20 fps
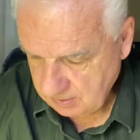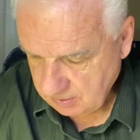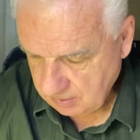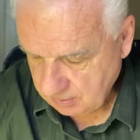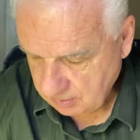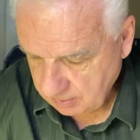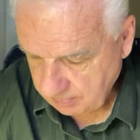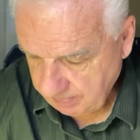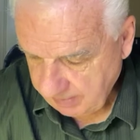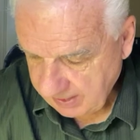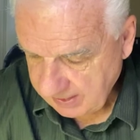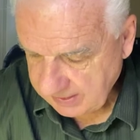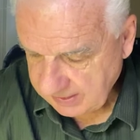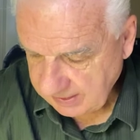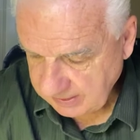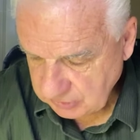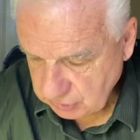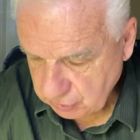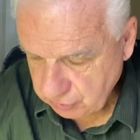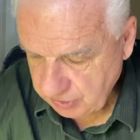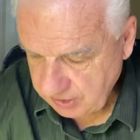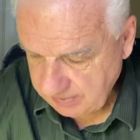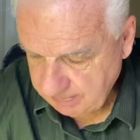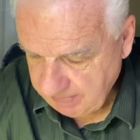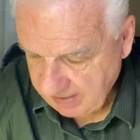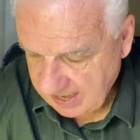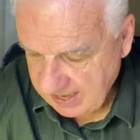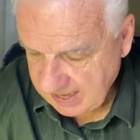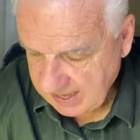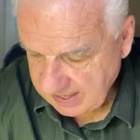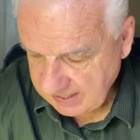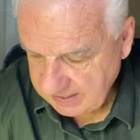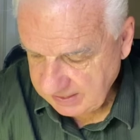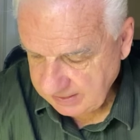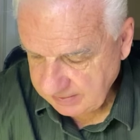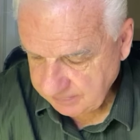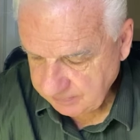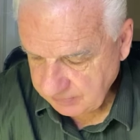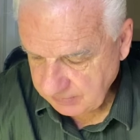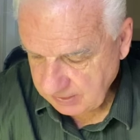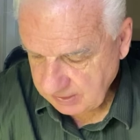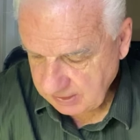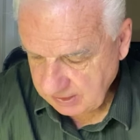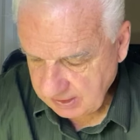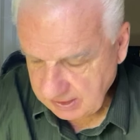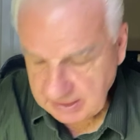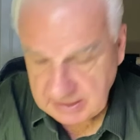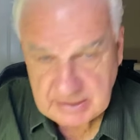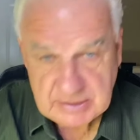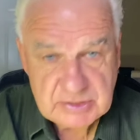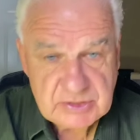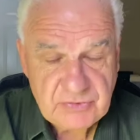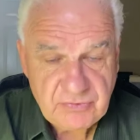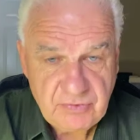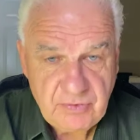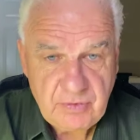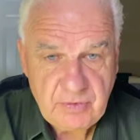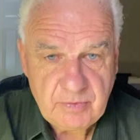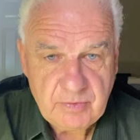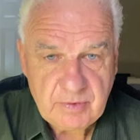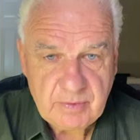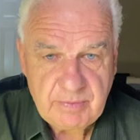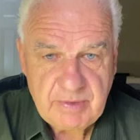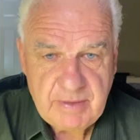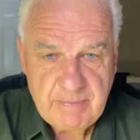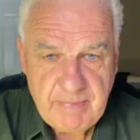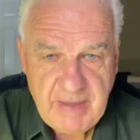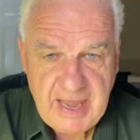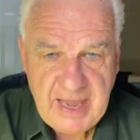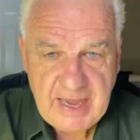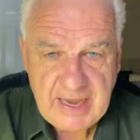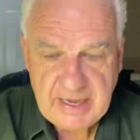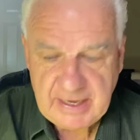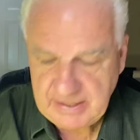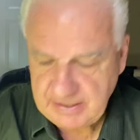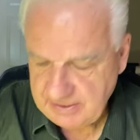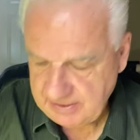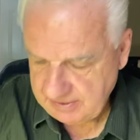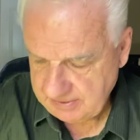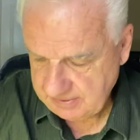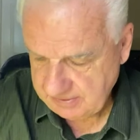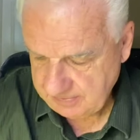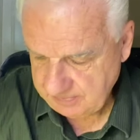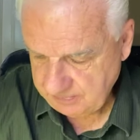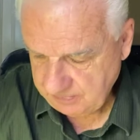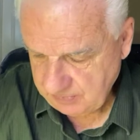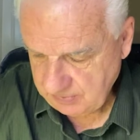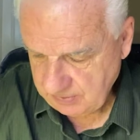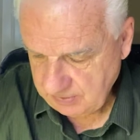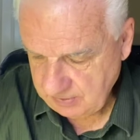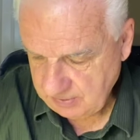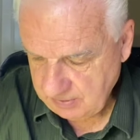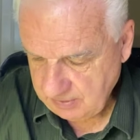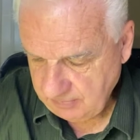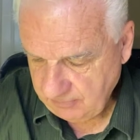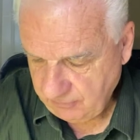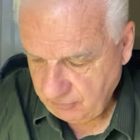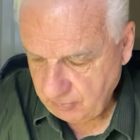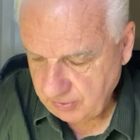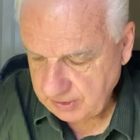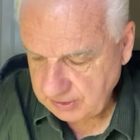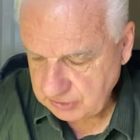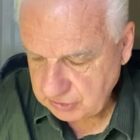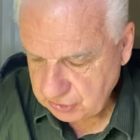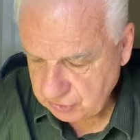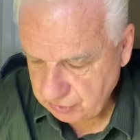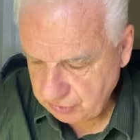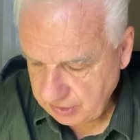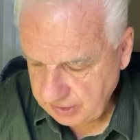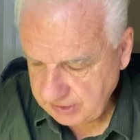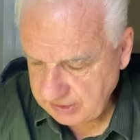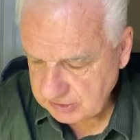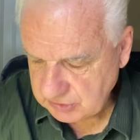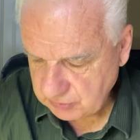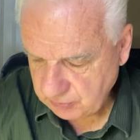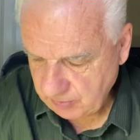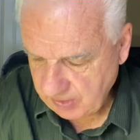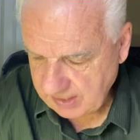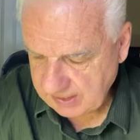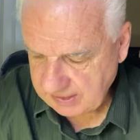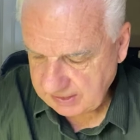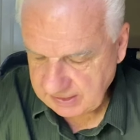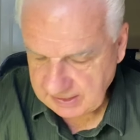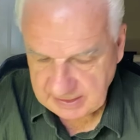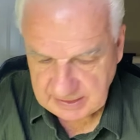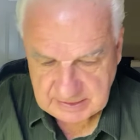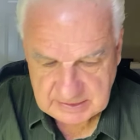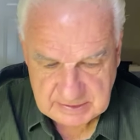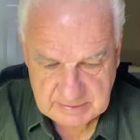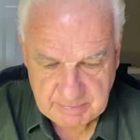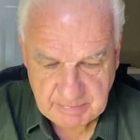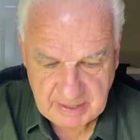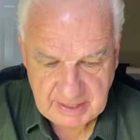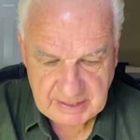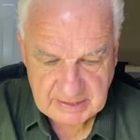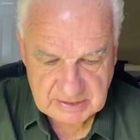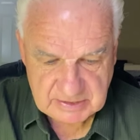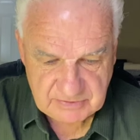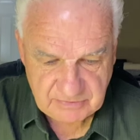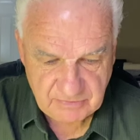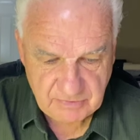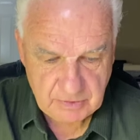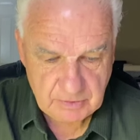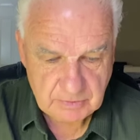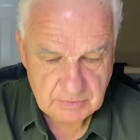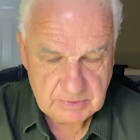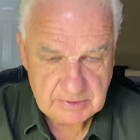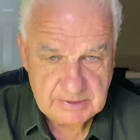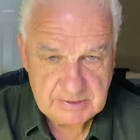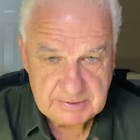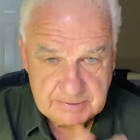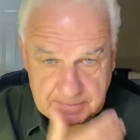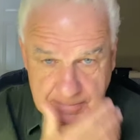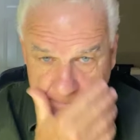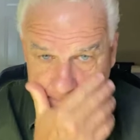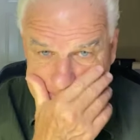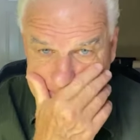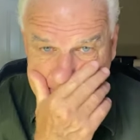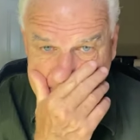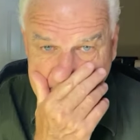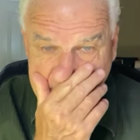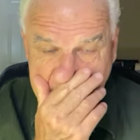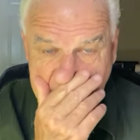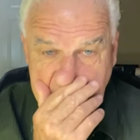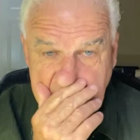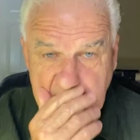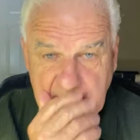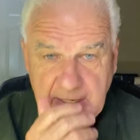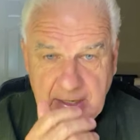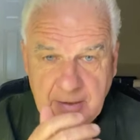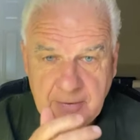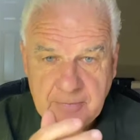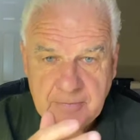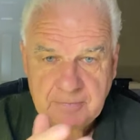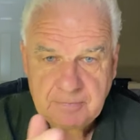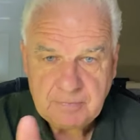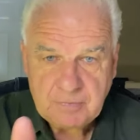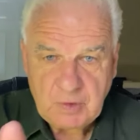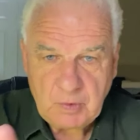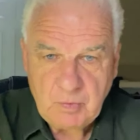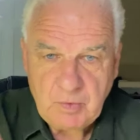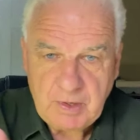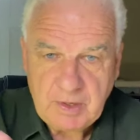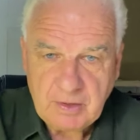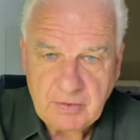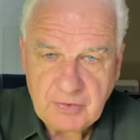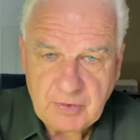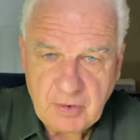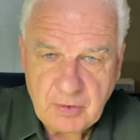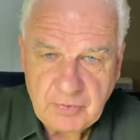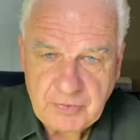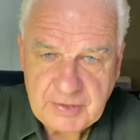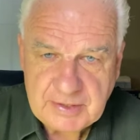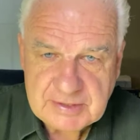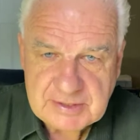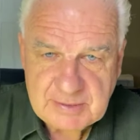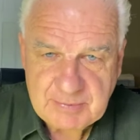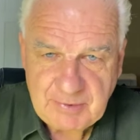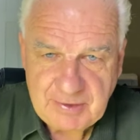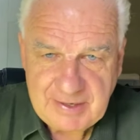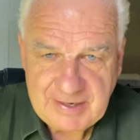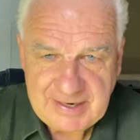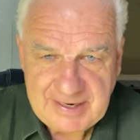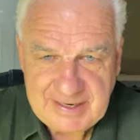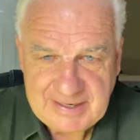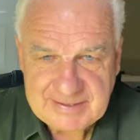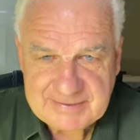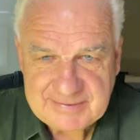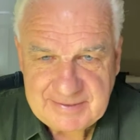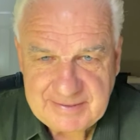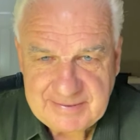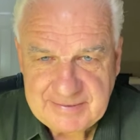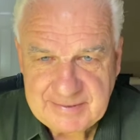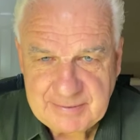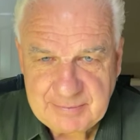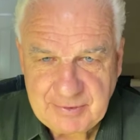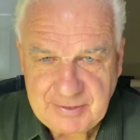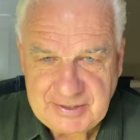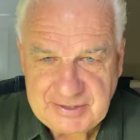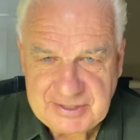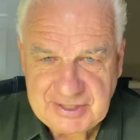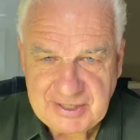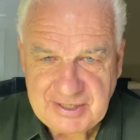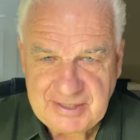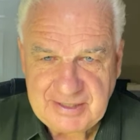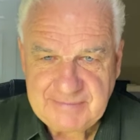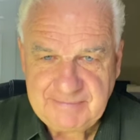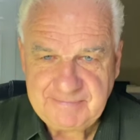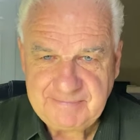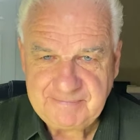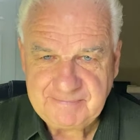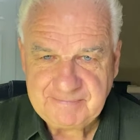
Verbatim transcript: or make a tree bad, and its fruit will be bad. For a tree is recognized by its fruit. Now, we all know this. Come on, Morning John.